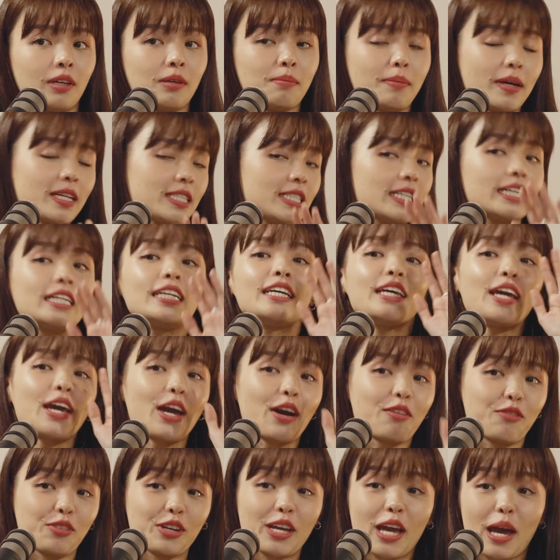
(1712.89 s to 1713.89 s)
In basically
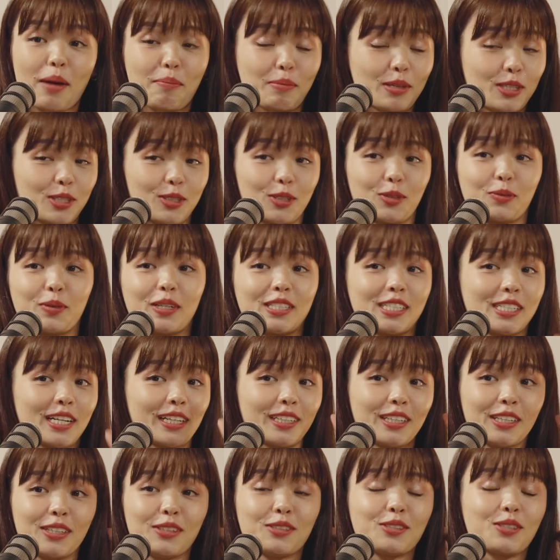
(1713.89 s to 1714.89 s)
every episode, we're
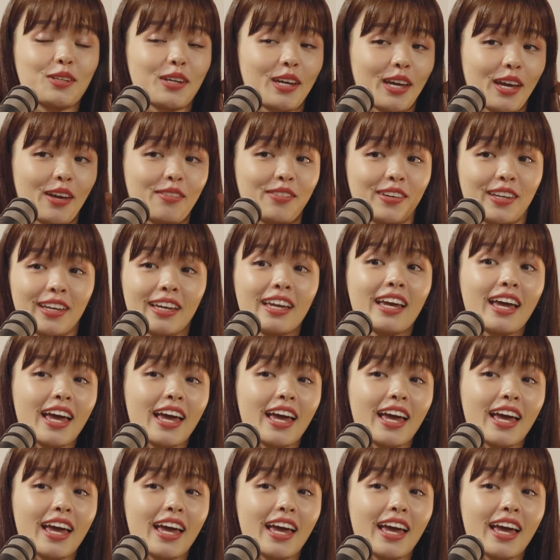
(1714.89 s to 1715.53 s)
telling you to have